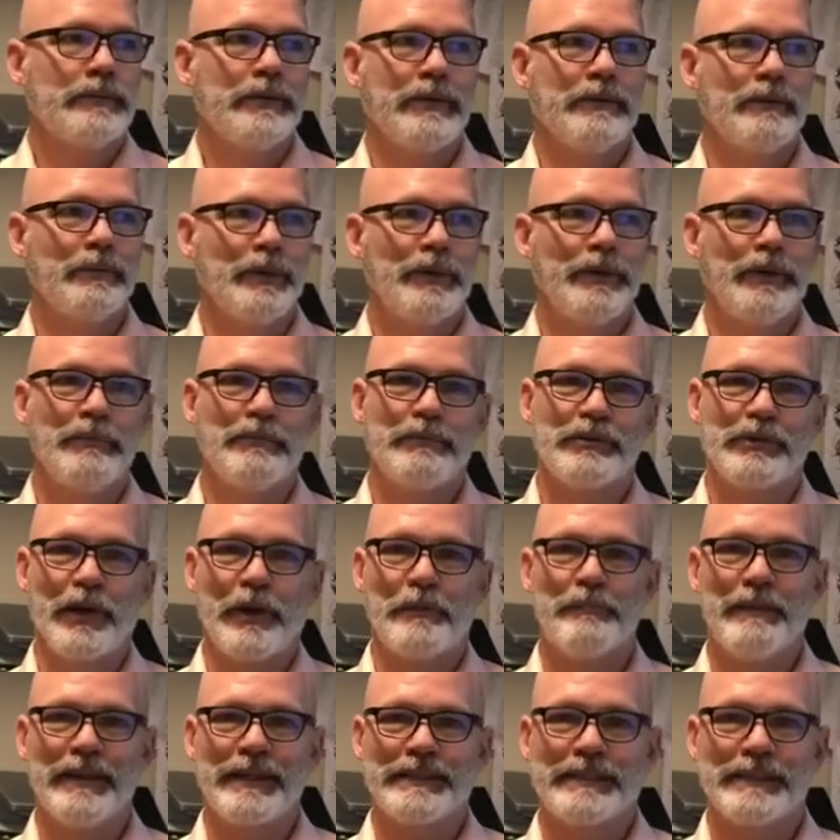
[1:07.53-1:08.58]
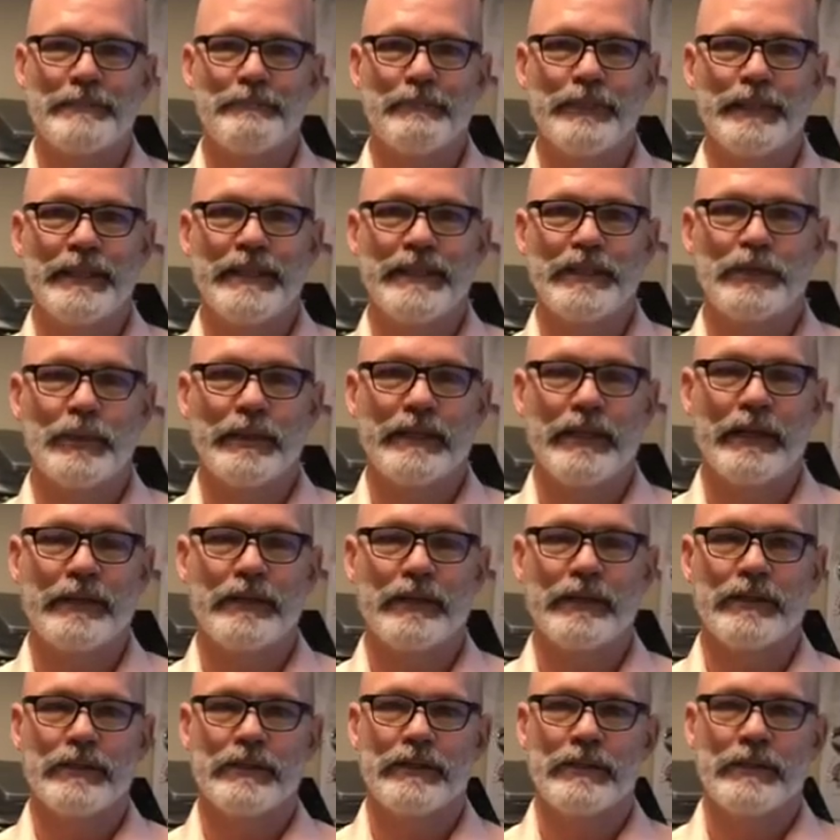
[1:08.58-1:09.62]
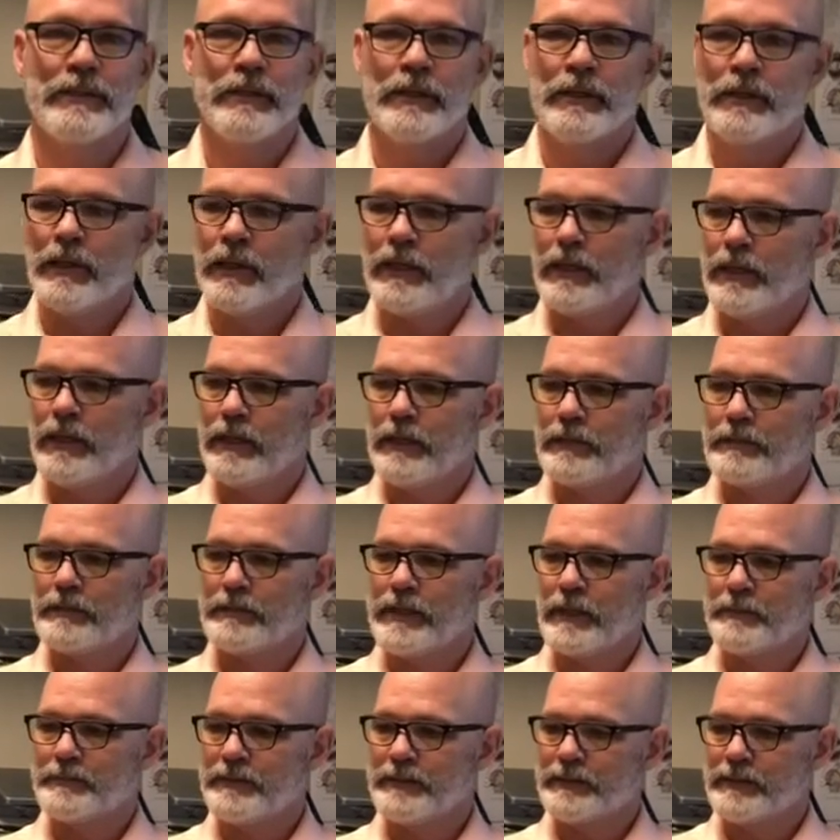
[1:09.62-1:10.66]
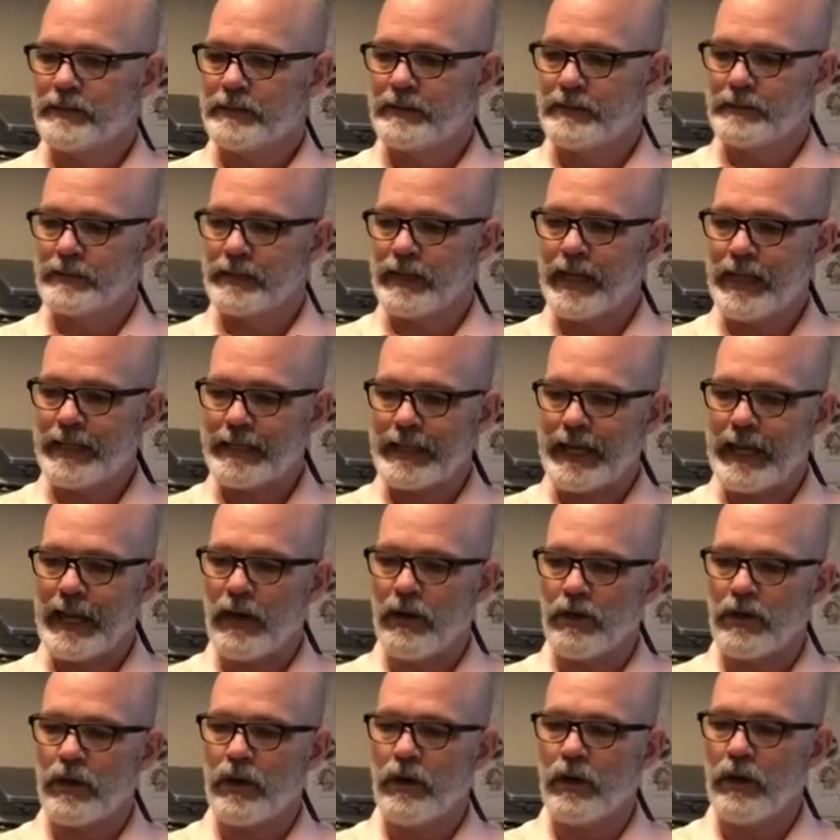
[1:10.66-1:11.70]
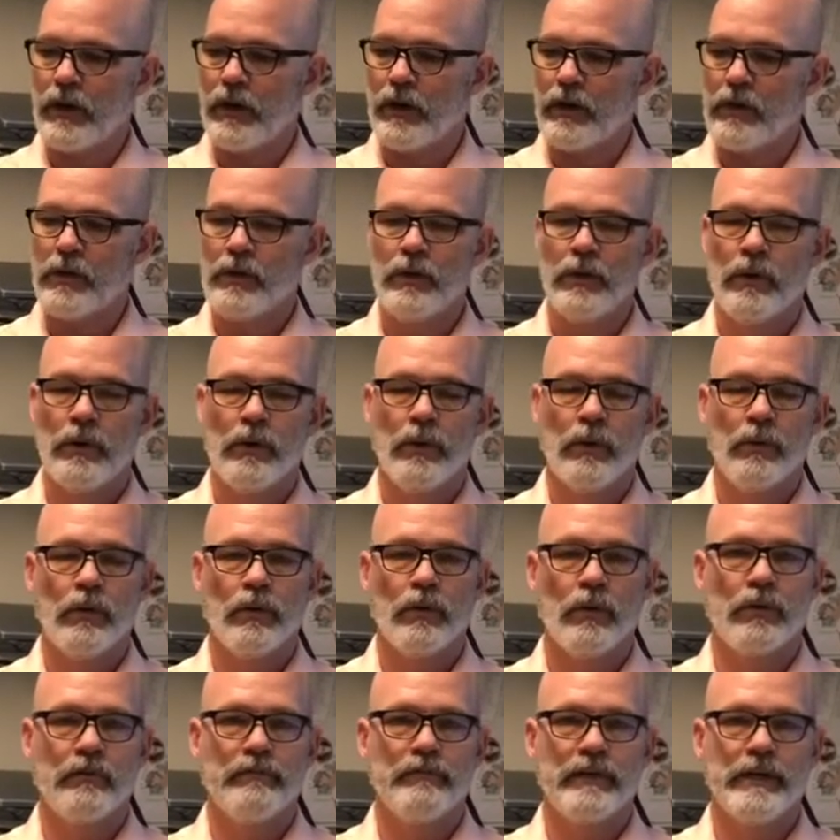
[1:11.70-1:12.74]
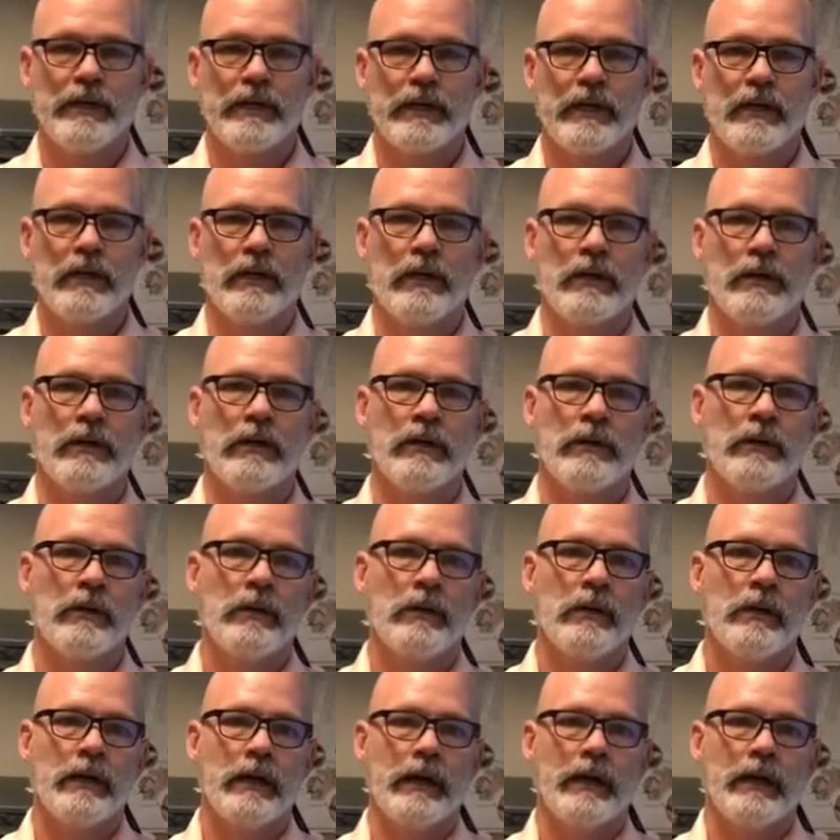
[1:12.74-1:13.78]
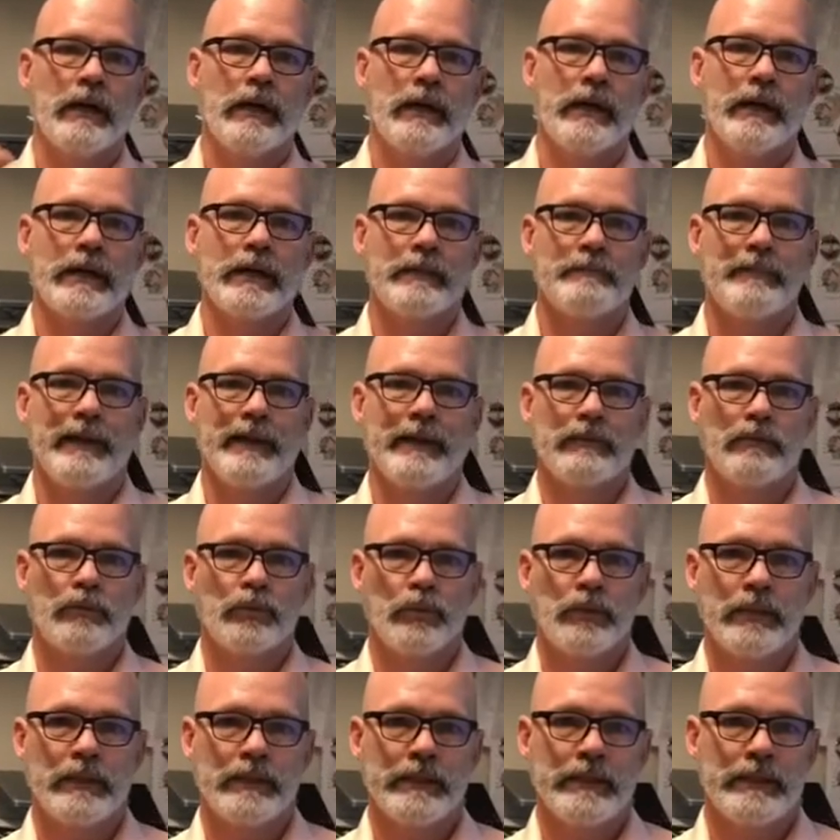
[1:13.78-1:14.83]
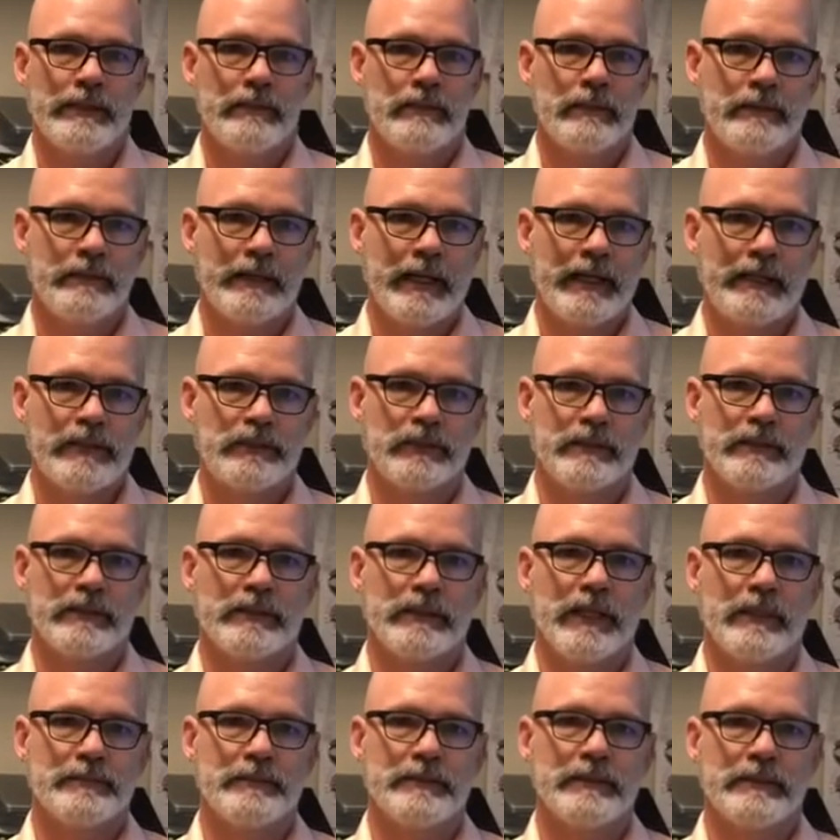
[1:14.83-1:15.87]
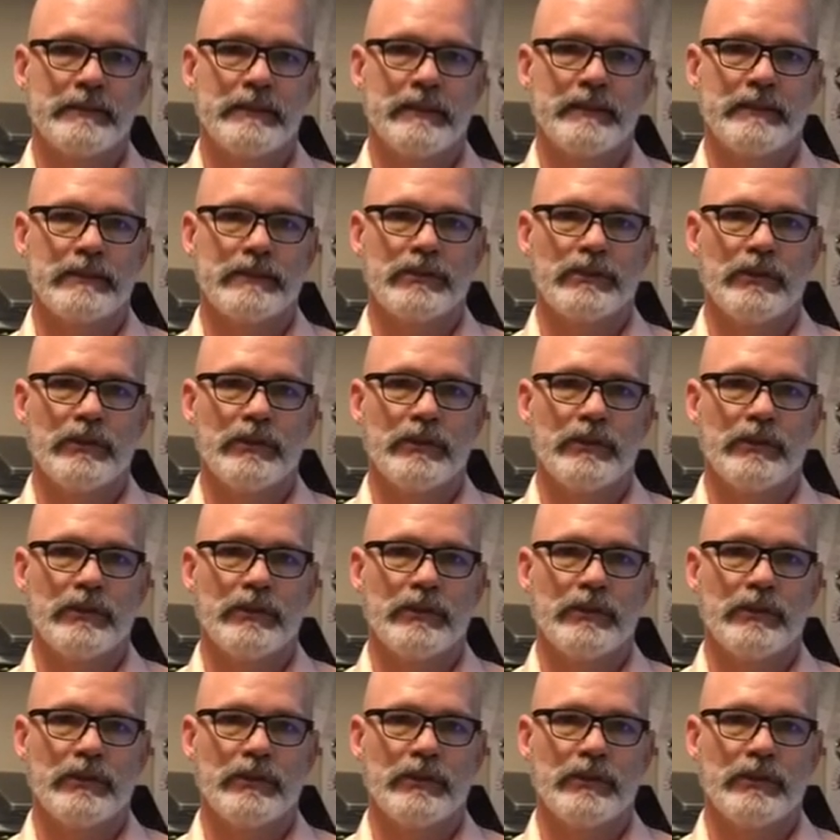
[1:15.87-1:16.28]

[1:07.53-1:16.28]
When you start mixing bleach with other substances like alcohol or vinegar, it can make really dangerous substances.